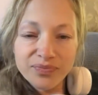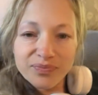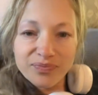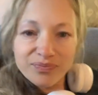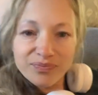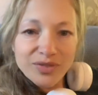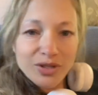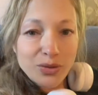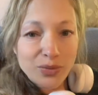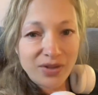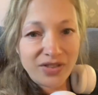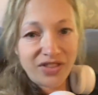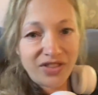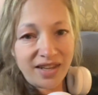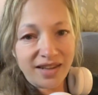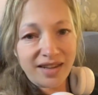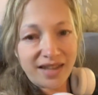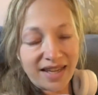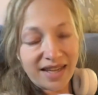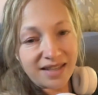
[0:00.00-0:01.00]
One thing
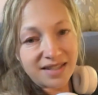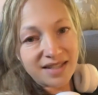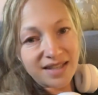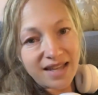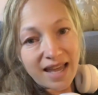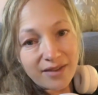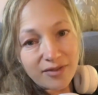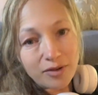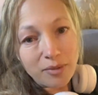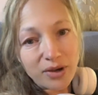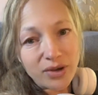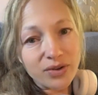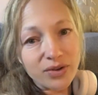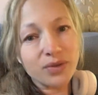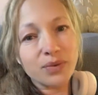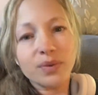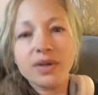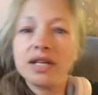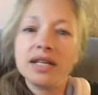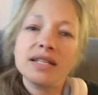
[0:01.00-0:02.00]
I had to laugh about
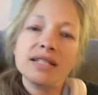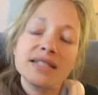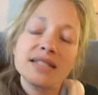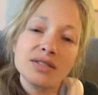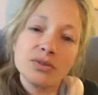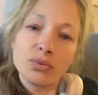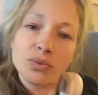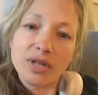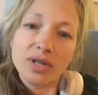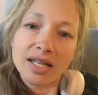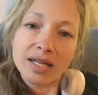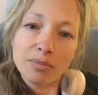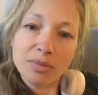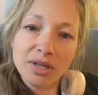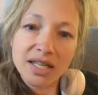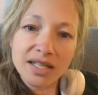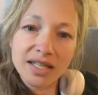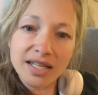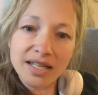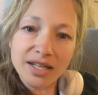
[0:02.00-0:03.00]
was when I
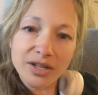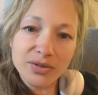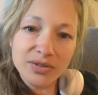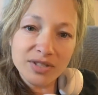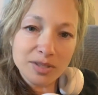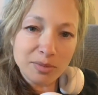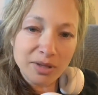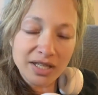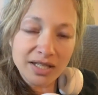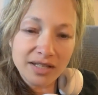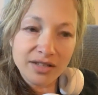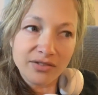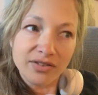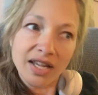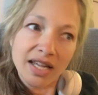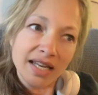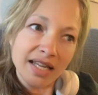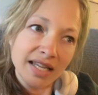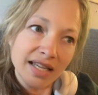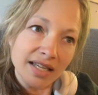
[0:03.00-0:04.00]
made the announcement of
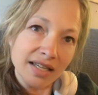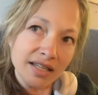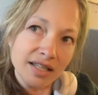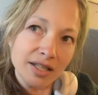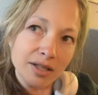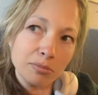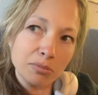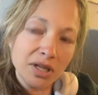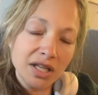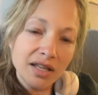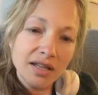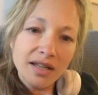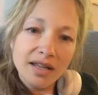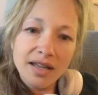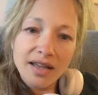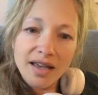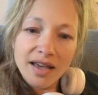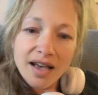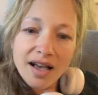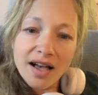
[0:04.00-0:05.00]
getting him,
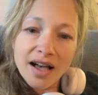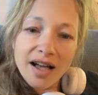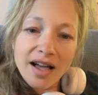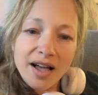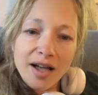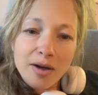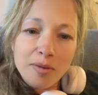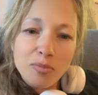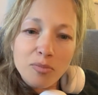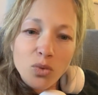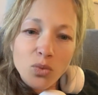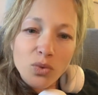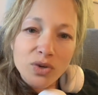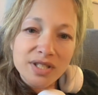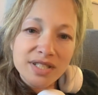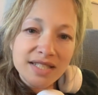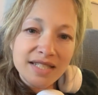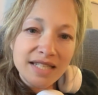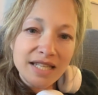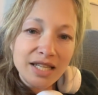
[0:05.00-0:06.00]

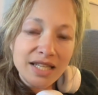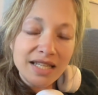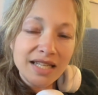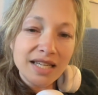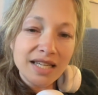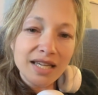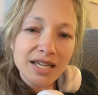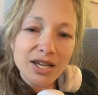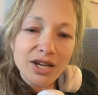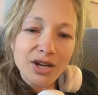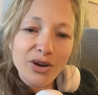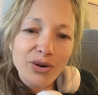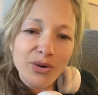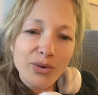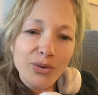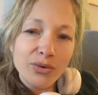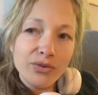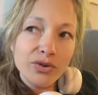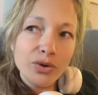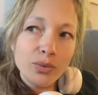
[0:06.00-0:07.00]
was the
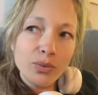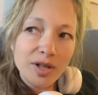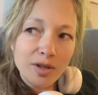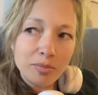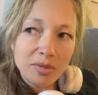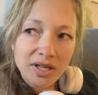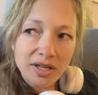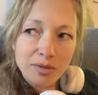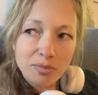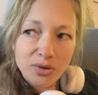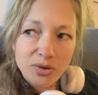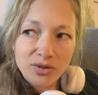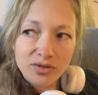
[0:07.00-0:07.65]
overwhelming amount of